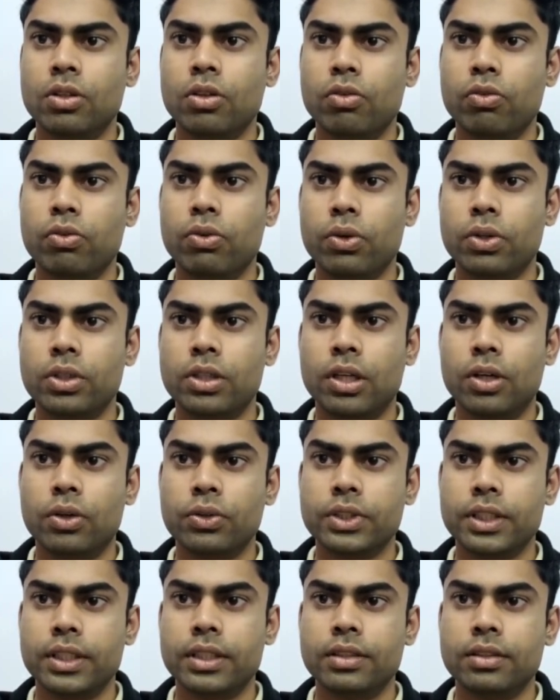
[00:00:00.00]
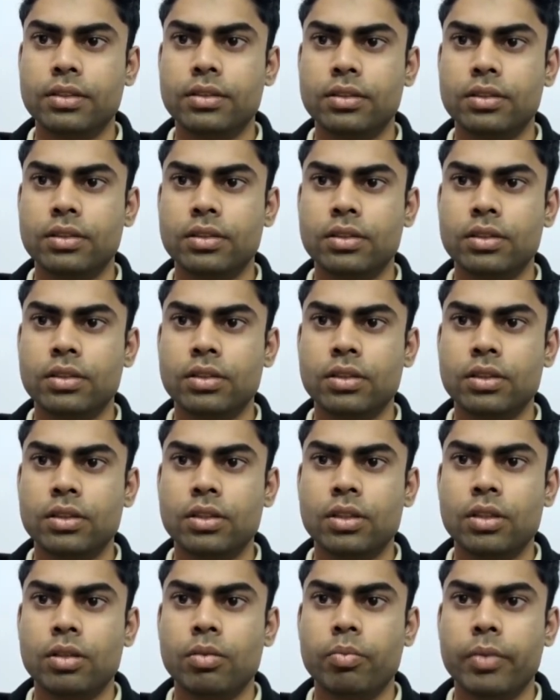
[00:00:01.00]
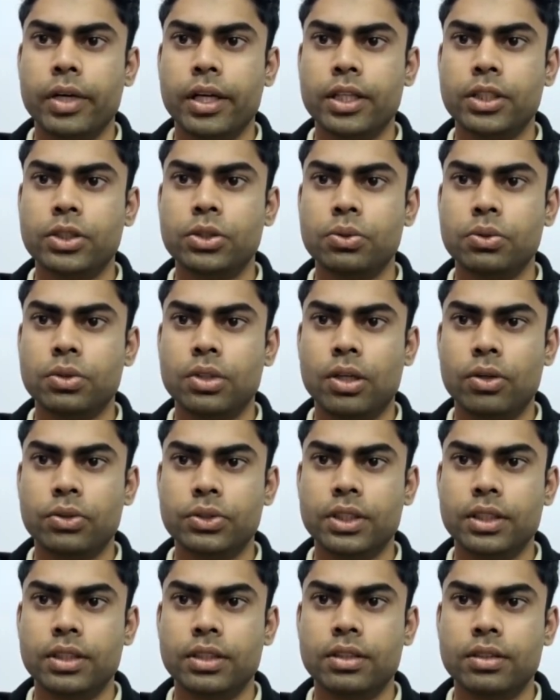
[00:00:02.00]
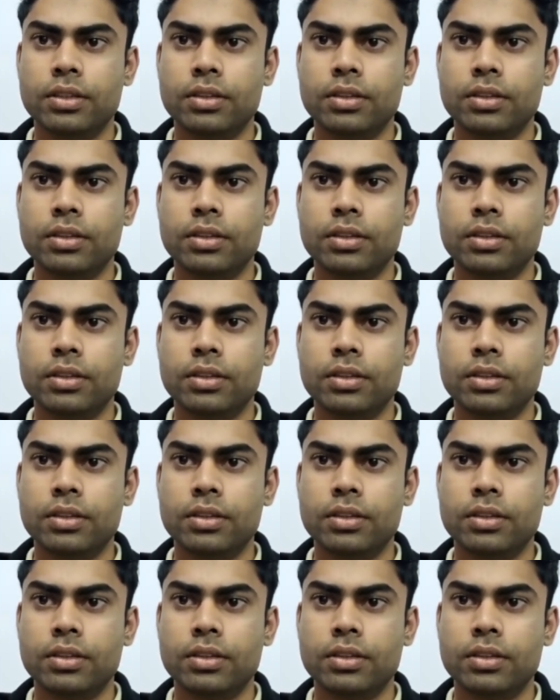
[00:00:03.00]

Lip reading: 4000 minus 2000,